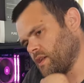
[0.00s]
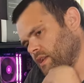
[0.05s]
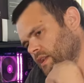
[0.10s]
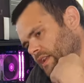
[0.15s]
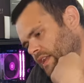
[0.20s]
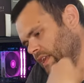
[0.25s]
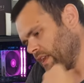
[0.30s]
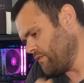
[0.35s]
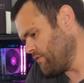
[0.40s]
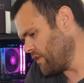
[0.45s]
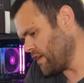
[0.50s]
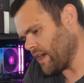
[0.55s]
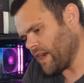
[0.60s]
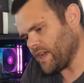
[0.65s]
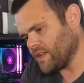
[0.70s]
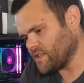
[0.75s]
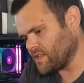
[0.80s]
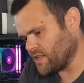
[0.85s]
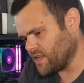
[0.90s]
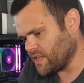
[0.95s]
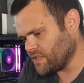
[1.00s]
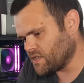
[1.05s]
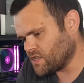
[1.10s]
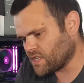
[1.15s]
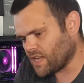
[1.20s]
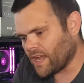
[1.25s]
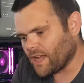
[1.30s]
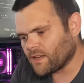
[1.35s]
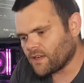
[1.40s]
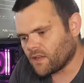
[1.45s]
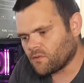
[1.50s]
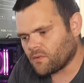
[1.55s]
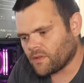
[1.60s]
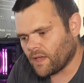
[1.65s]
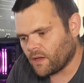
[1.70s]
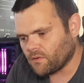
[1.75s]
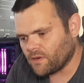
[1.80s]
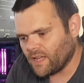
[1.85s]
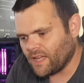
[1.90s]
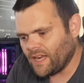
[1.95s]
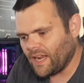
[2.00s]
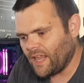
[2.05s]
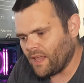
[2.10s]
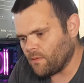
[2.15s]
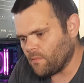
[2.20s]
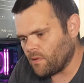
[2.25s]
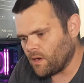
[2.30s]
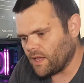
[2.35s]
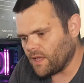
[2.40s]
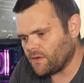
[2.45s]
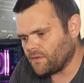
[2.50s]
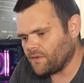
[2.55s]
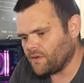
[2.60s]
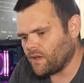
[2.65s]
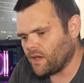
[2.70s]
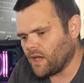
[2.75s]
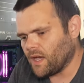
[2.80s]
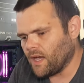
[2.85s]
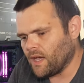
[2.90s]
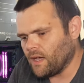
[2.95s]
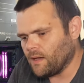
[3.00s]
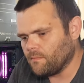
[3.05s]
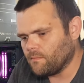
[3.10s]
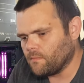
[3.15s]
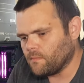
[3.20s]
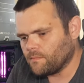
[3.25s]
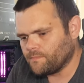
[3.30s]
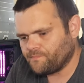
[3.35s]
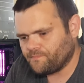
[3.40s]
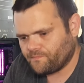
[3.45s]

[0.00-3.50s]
leave it as it is standard without enabling um,